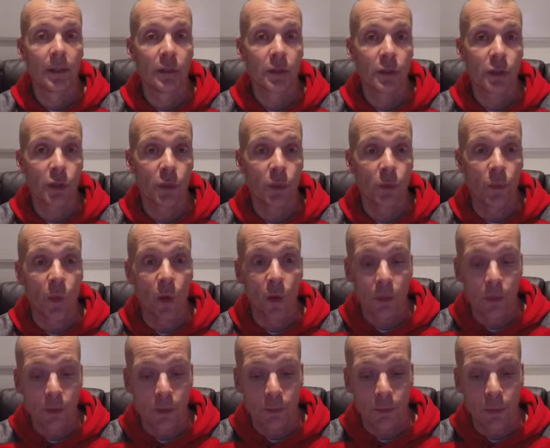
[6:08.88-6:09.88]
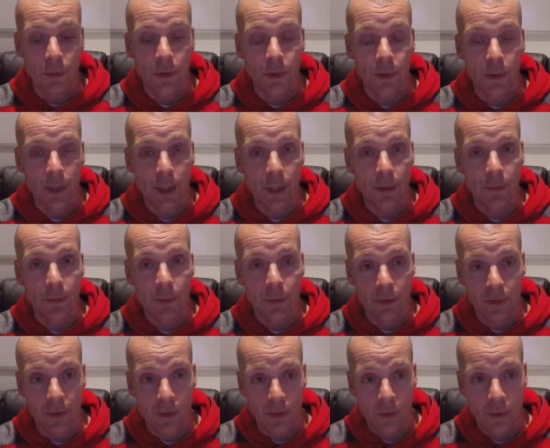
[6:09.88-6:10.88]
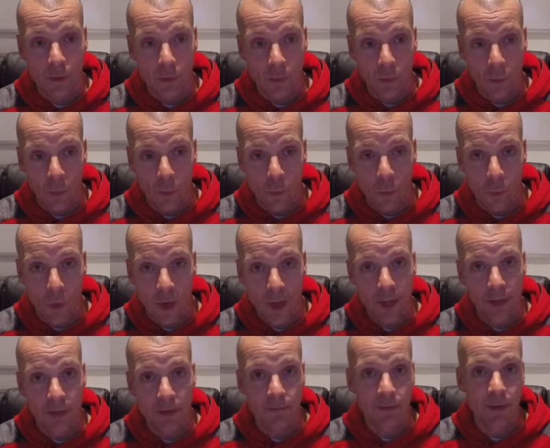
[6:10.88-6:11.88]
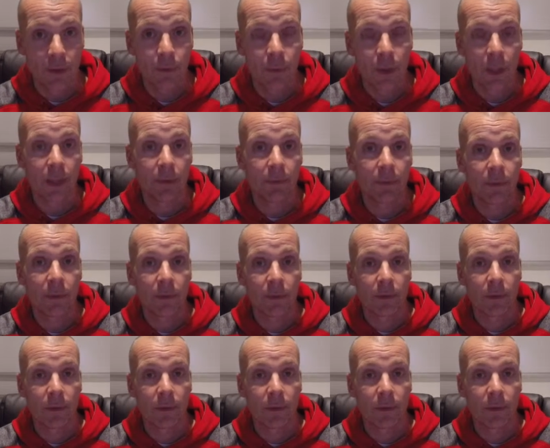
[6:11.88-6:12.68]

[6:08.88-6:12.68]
So you point your camera at where the event will happen.